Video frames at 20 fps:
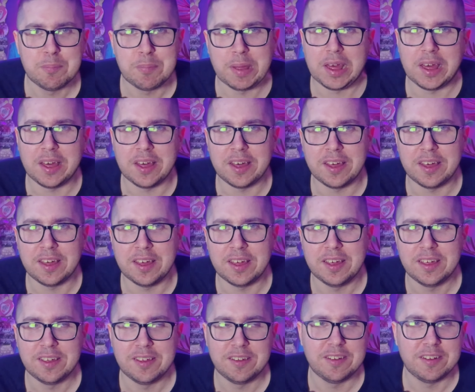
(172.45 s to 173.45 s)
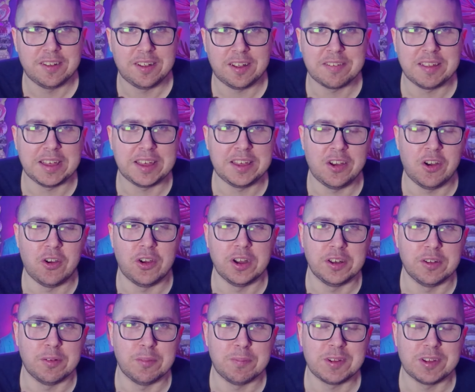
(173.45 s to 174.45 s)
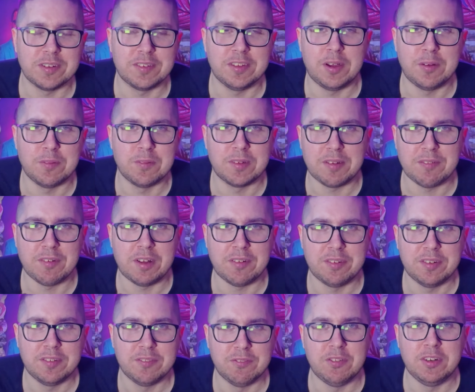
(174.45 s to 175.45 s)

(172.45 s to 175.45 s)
but I say kind of because no one's ever